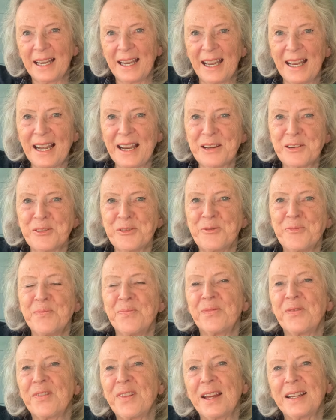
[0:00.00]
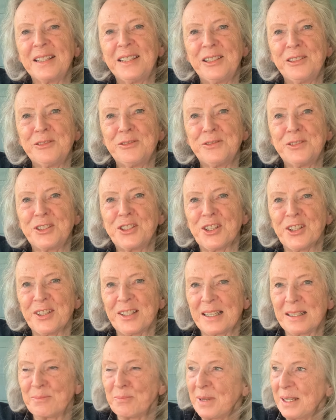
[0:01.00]
Hello, thank you for
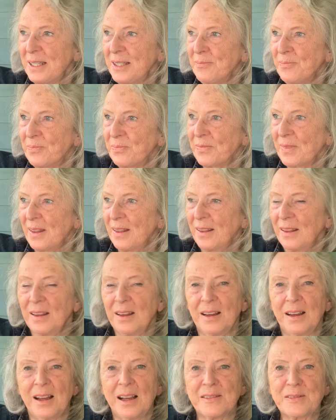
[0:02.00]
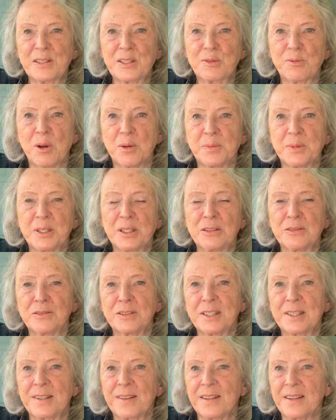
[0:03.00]
joining me. I've swapped
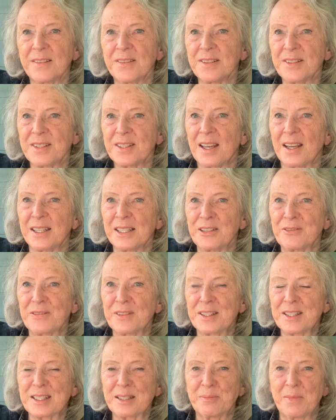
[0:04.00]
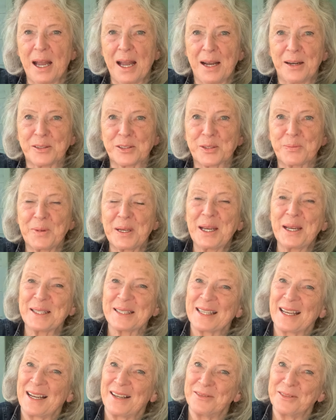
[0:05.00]
over to the other side of the summer house
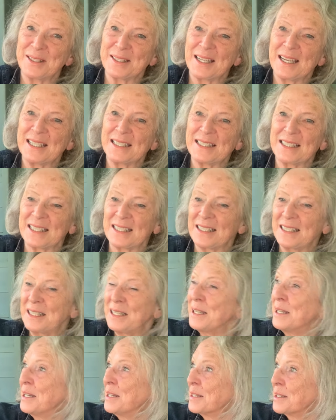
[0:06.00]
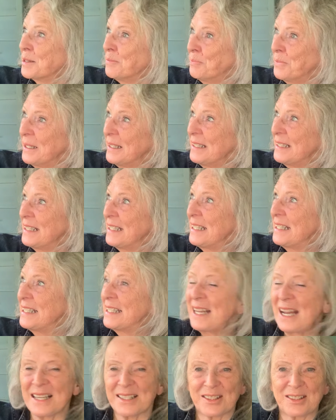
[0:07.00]
because I was getting completely
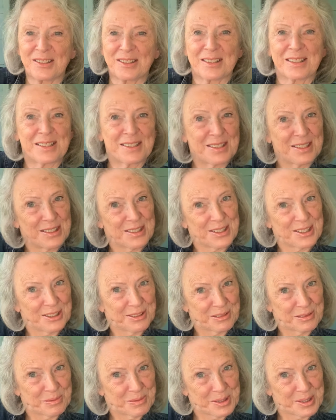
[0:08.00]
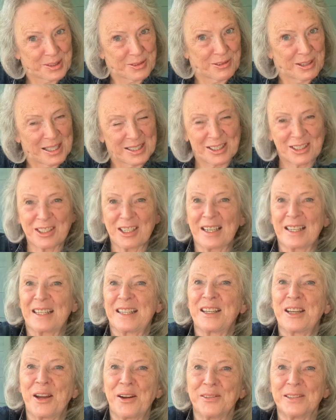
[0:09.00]
dazzled as the sun was
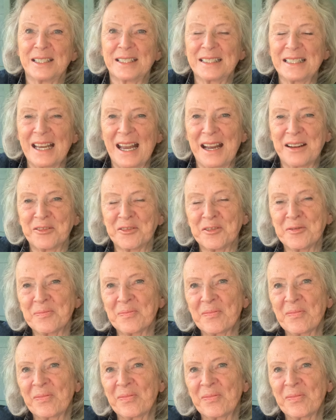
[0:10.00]
gradually going down.